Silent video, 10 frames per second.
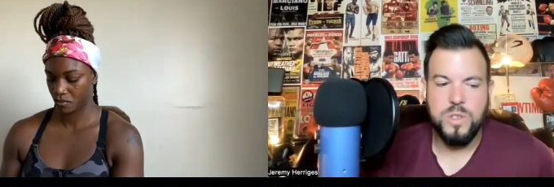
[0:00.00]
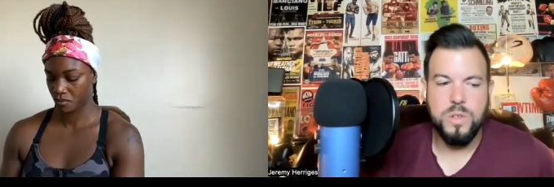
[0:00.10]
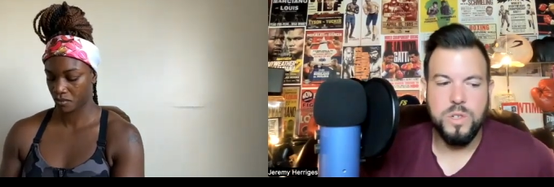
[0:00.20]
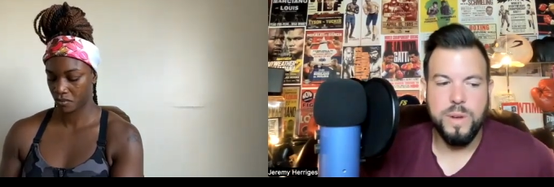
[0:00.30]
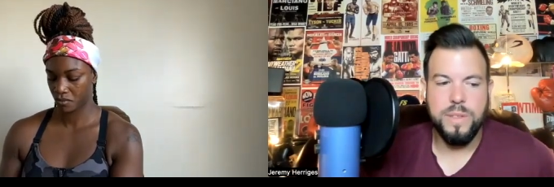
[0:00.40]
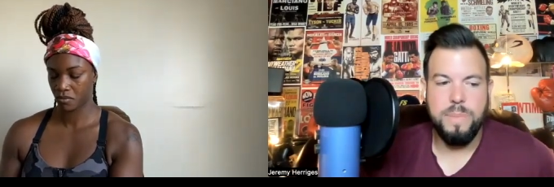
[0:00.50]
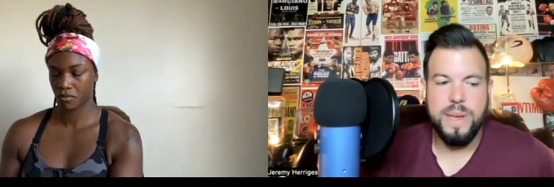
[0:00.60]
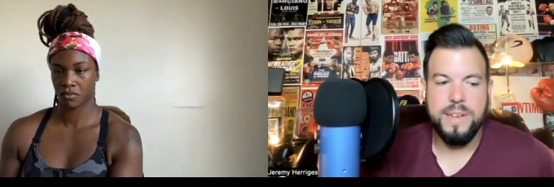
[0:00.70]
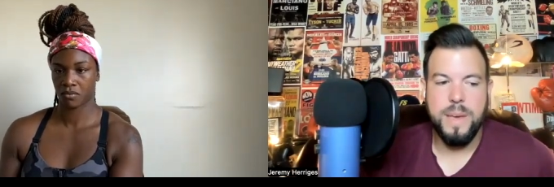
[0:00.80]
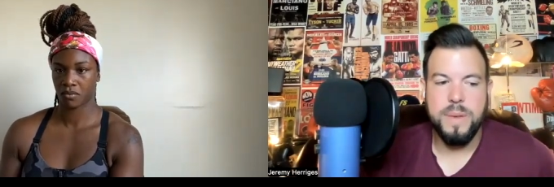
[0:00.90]
Speaker 1: too during the
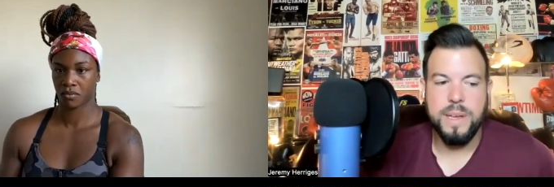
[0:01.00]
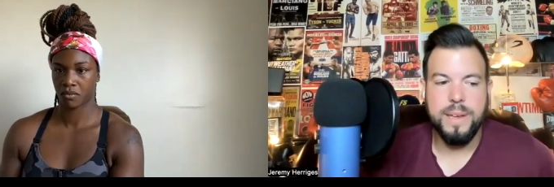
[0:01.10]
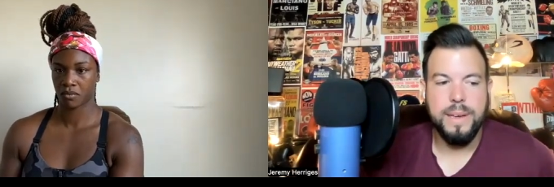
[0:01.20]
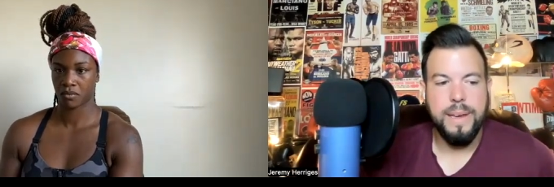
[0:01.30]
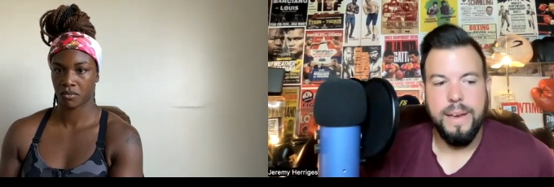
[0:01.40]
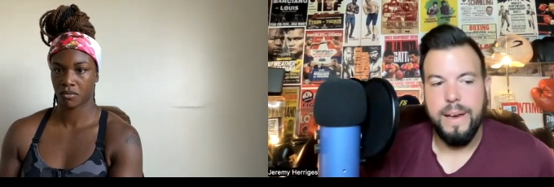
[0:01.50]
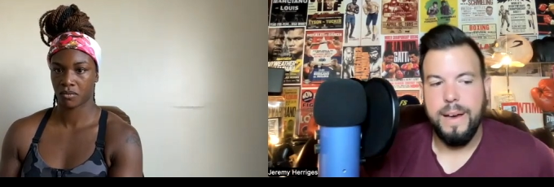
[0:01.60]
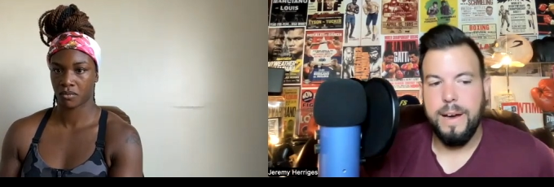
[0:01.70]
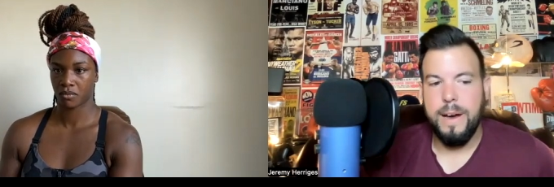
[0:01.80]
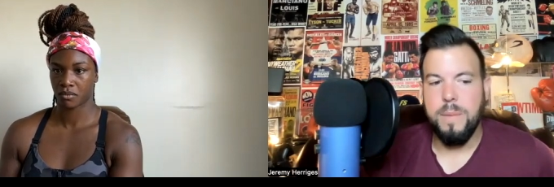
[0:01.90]
pandemic,
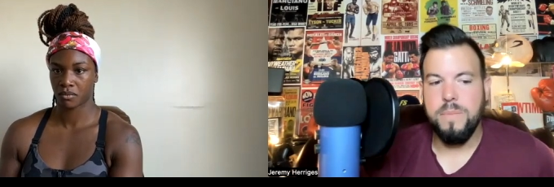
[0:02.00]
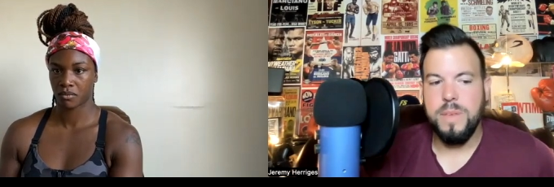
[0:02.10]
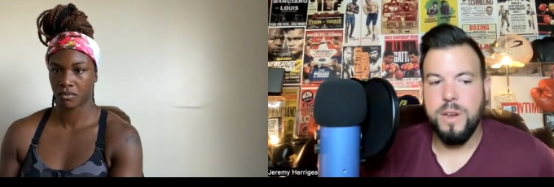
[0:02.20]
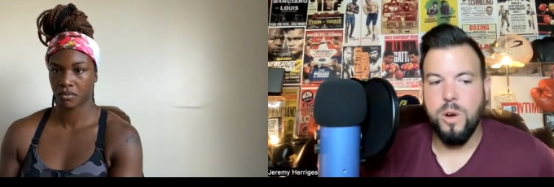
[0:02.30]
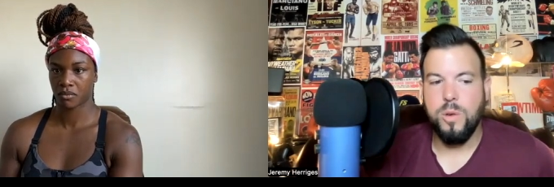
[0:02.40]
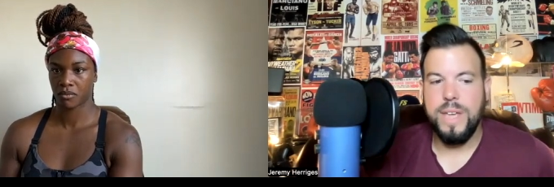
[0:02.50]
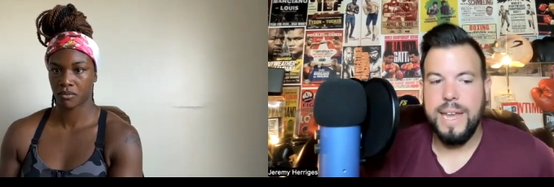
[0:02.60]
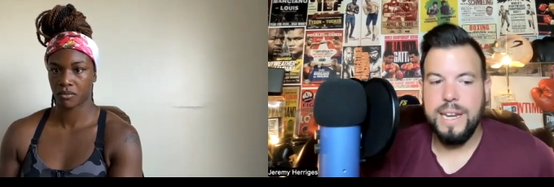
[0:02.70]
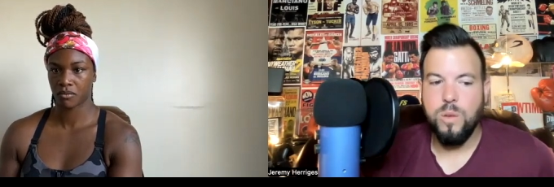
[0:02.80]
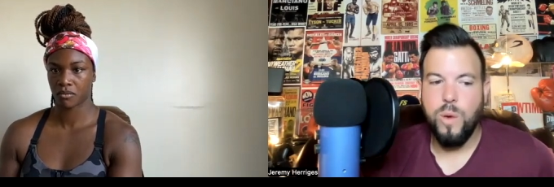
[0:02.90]
um, you know,
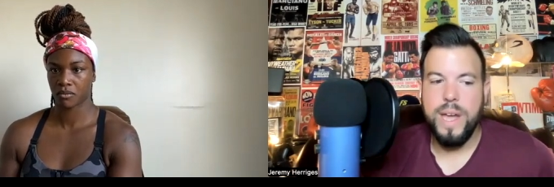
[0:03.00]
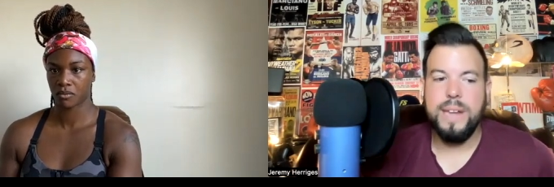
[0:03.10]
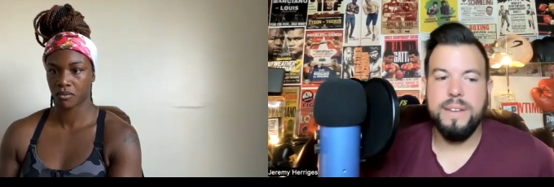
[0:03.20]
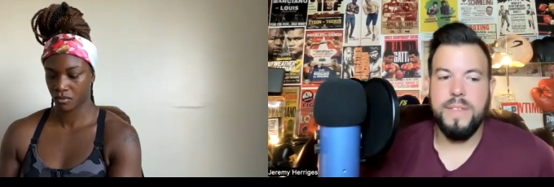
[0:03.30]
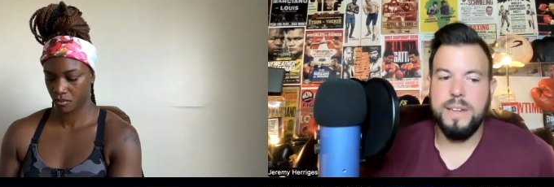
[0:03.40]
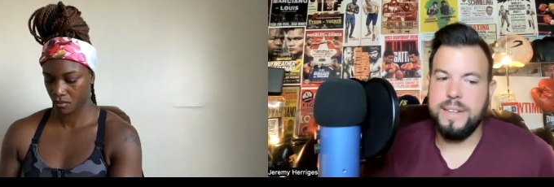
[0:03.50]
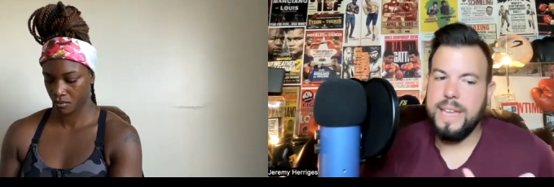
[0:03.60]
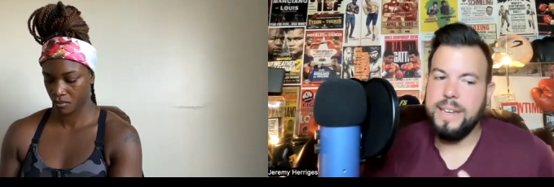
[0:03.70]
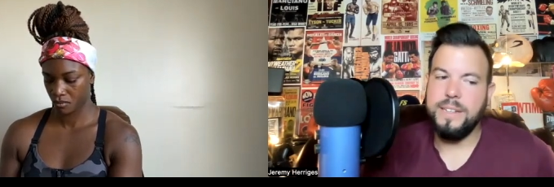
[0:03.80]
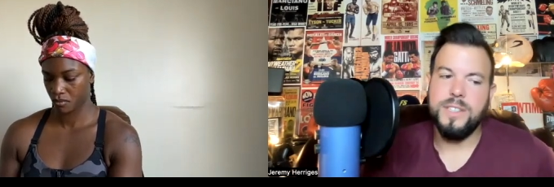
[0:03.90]
gaining weight and then
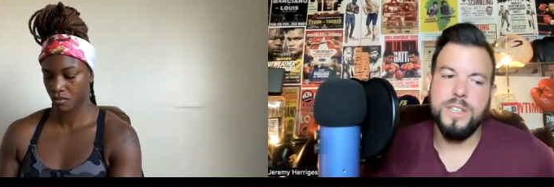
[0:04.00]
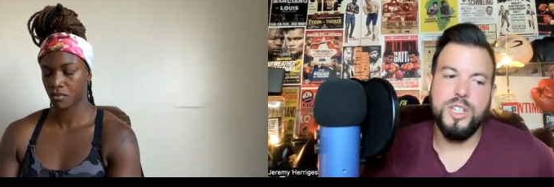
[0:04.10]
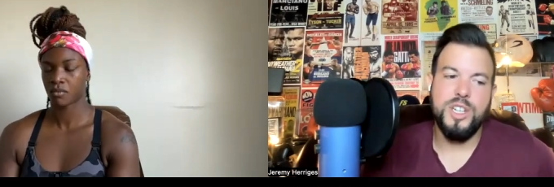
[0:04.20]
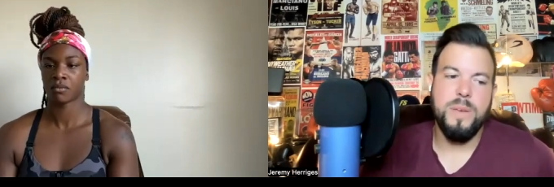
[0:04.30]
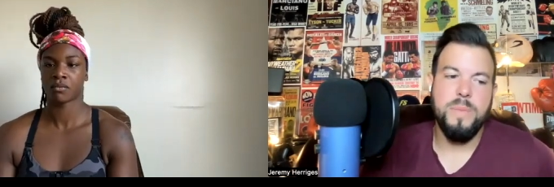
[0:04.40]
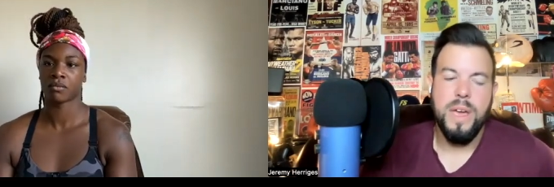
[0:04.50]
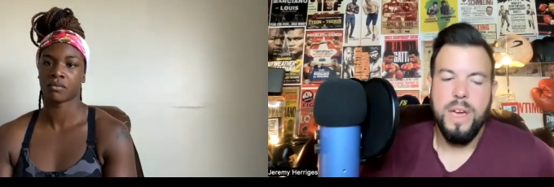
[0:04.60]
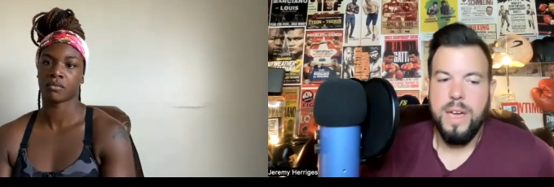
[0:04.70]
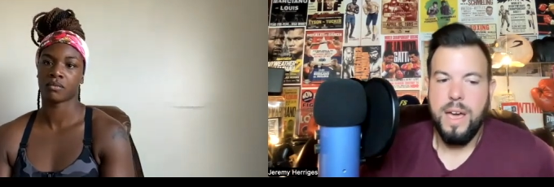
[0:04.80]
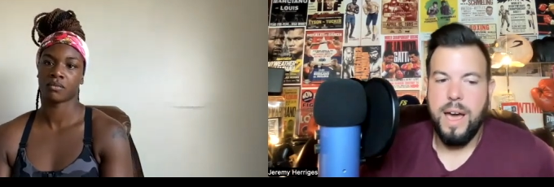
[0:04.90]
getting into the gym.
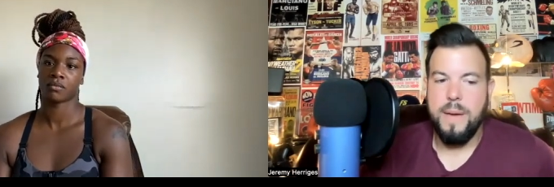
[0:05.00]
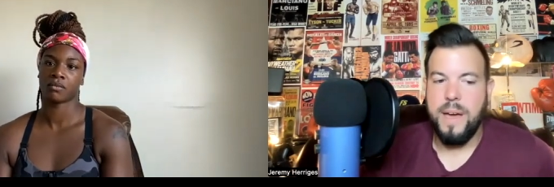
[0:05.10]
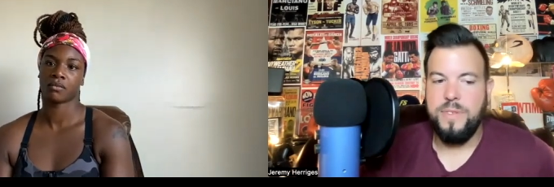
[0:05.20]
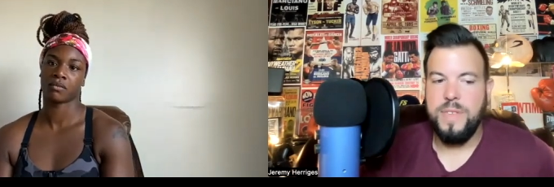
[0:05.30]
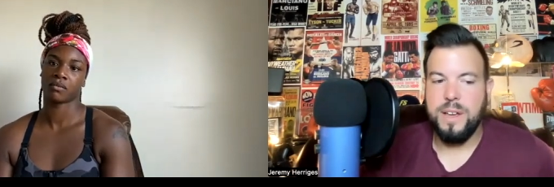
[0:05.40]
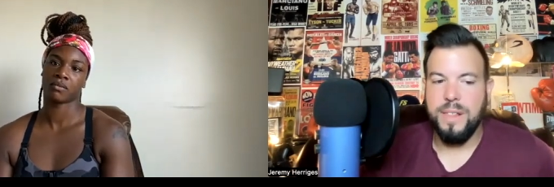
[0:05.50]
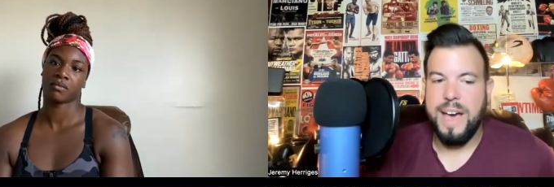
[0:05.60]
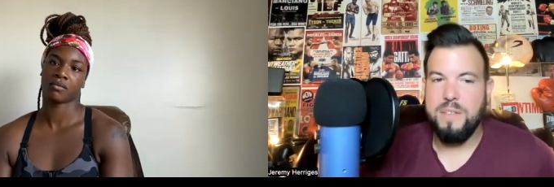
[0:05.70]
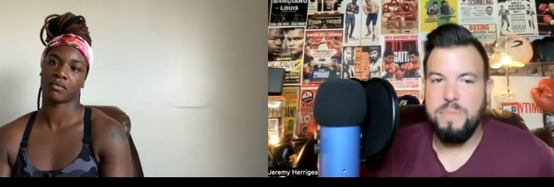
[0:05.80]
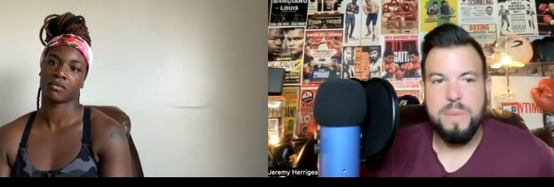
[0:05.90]
I, I, think a
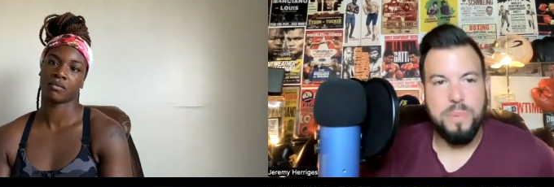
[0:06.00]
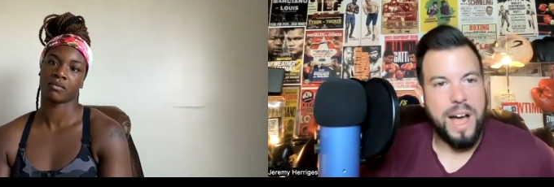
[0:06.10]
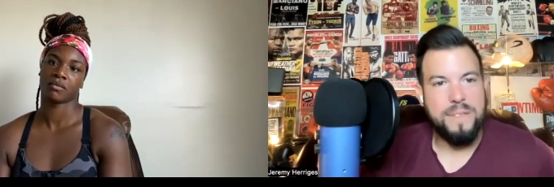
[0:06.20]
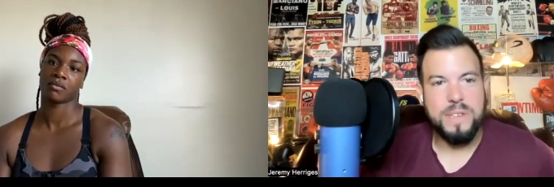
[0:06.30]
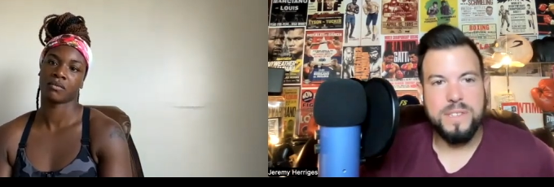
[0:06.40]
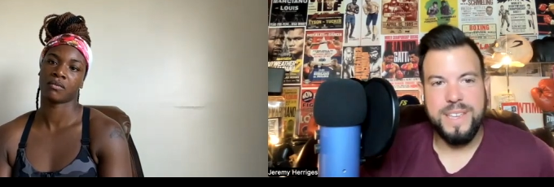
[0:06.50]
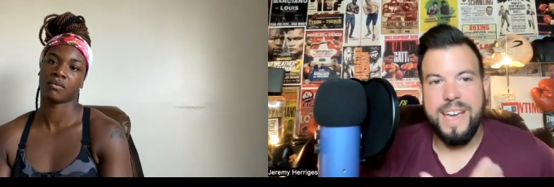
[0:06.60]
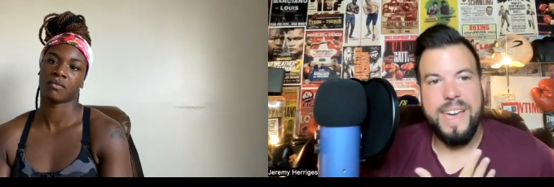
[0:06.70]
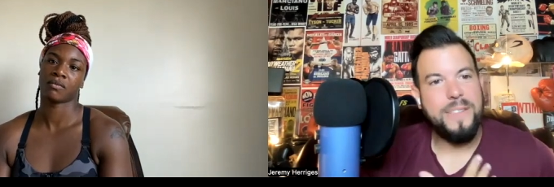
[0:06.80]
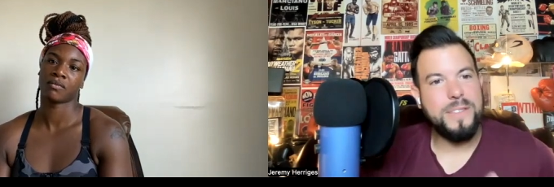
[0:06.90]
lot of people, obviously,
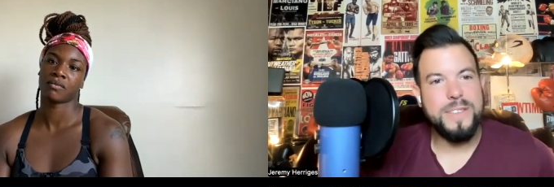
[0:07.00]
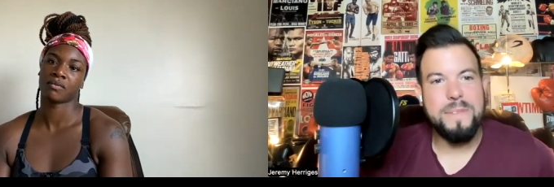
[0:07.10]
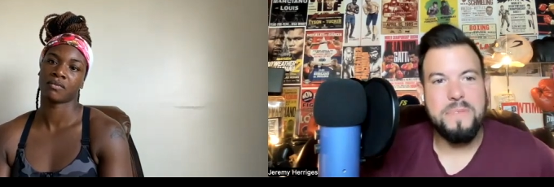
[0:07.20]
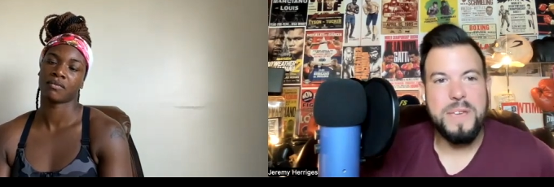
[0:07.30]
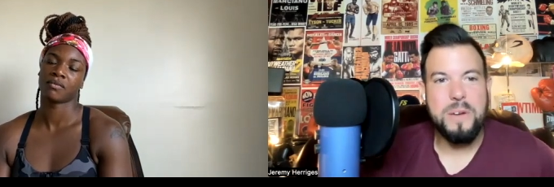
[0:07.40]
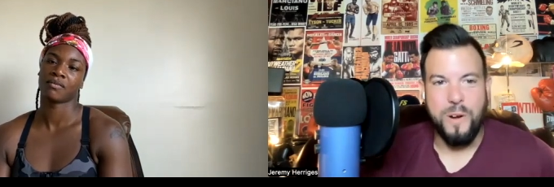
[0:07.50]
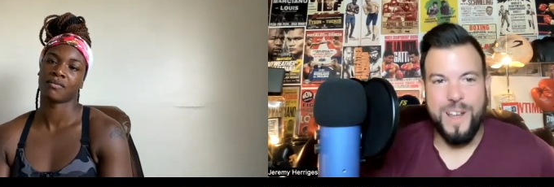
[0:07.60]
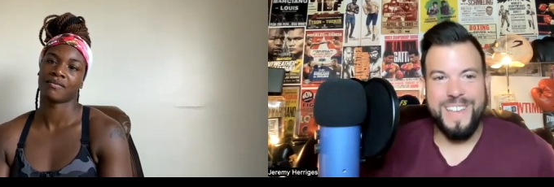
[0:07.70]
I had the same thing where